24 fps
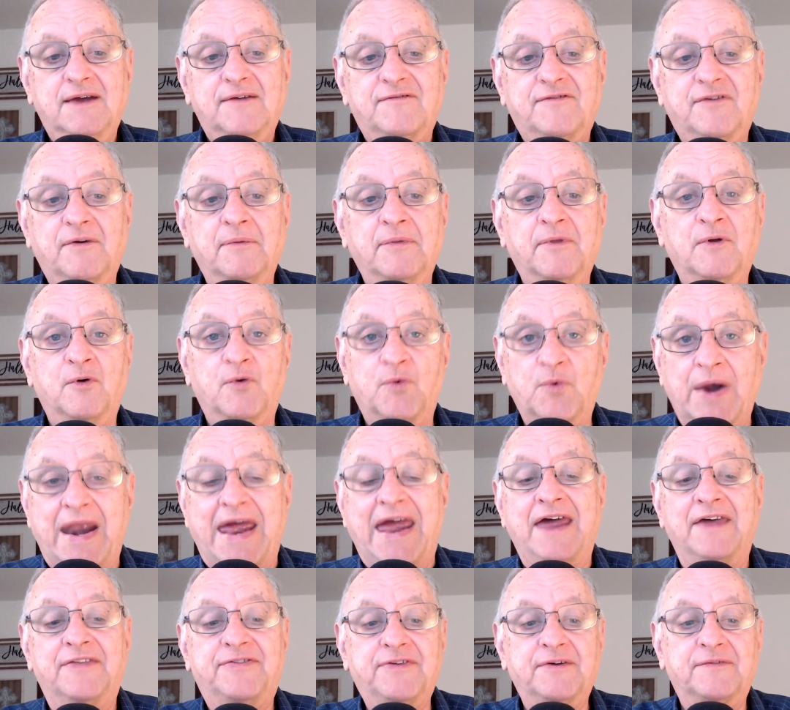from the
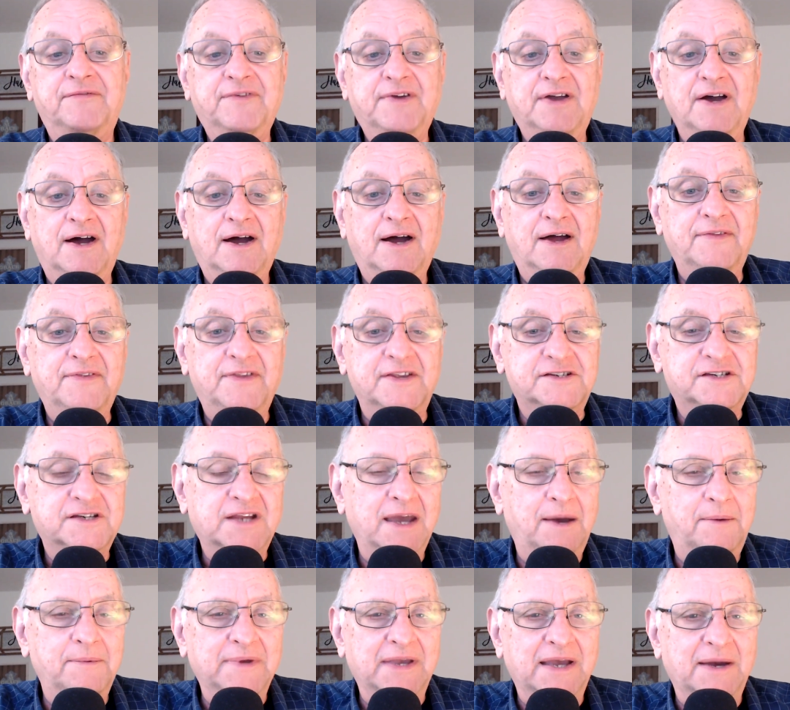wrath of God that's
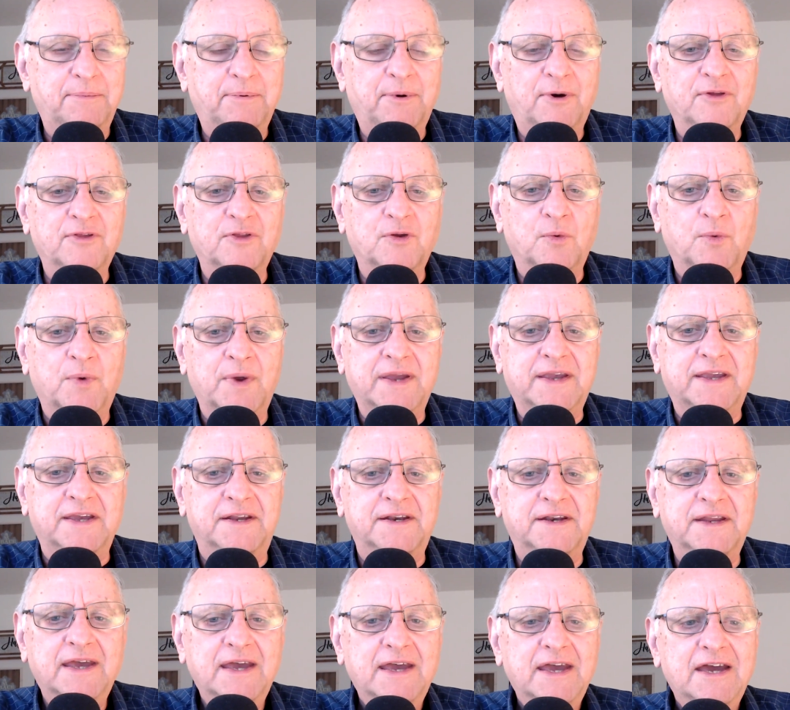coming upon the
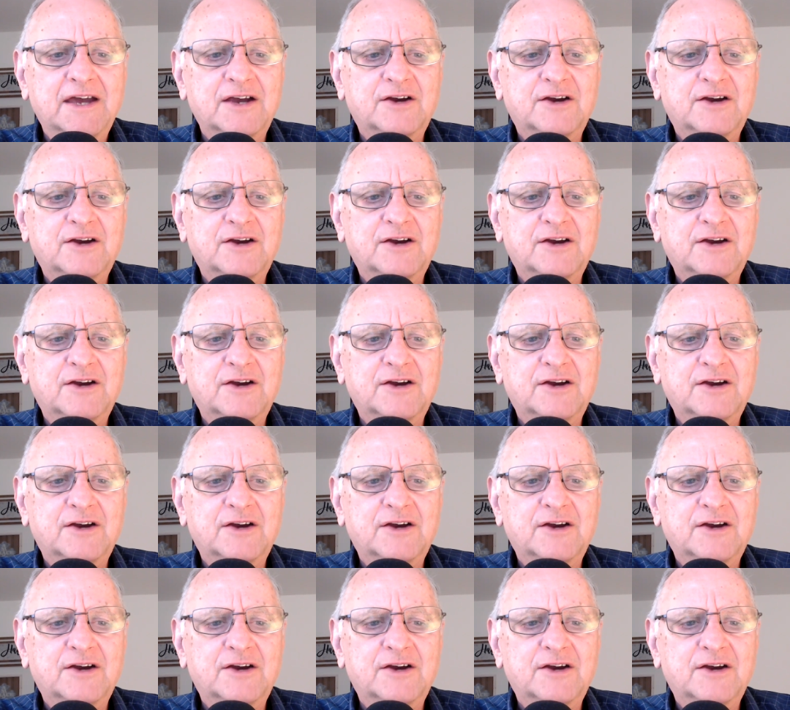wicked,